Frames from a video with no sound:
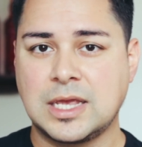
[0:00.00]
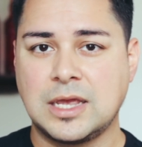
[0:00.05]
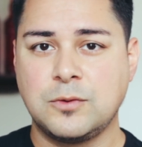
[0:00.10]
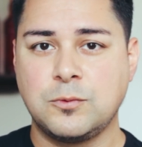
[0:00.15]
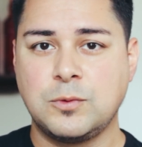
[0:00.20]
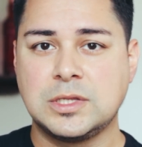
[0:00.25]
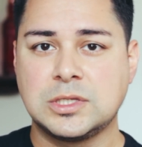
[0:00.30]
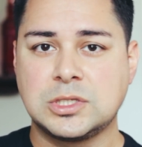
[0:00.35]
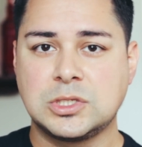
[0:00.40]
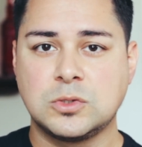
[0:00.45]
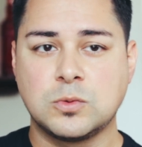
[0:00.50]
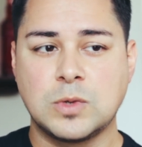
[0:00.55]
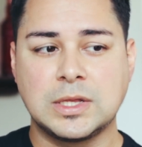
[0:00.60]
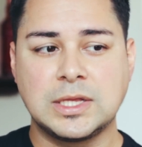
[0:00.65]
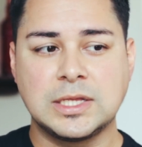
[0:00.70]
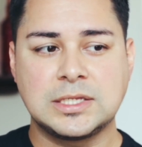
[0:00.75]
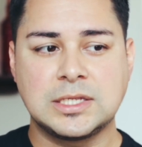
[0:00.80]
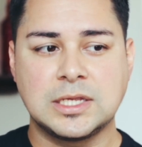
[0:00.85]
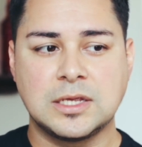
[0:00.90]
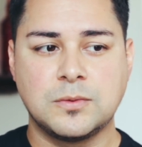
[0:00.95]
I went to
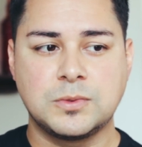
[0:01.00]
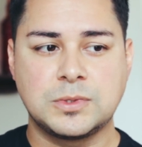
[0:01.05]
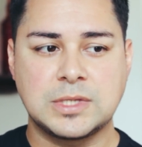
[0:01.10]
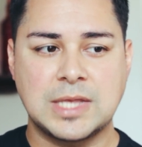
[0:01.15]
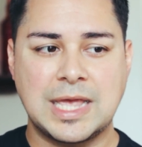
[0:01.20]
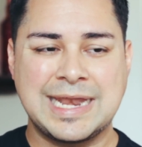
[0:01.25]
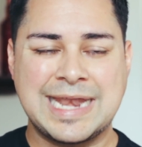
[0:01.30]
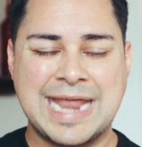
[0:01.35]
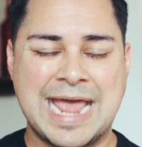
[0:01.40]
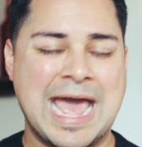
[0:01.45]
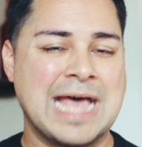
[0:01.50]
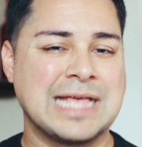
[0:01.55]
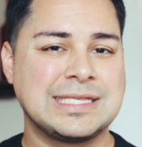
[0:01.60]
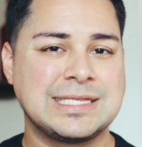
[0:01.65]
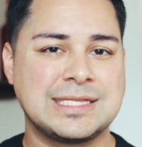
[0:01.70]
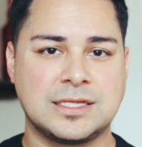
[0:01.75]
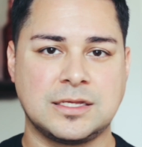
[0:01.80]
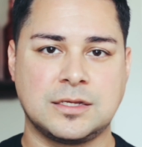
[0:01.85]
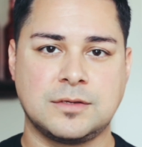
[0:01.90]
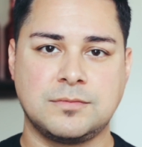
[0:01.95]
relatives and
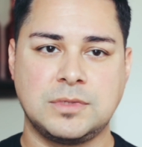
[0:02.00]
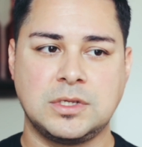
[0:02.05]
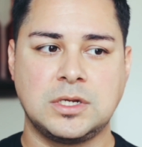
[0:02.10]
asked them,